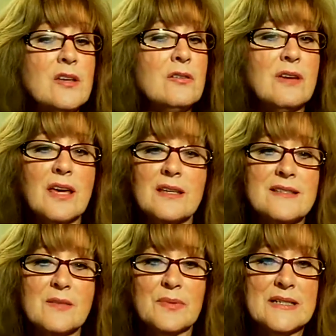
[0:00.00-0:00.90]
You can't
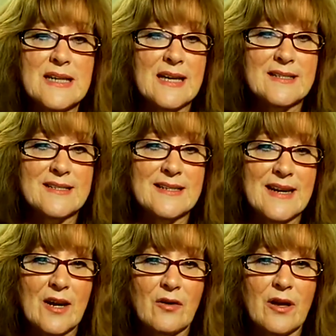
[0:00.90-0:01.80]
simply take a
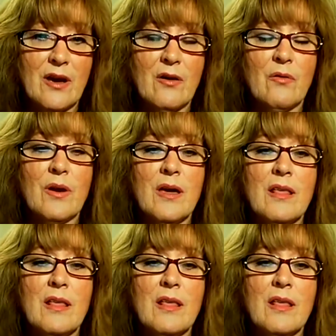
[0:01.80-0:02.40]
scenario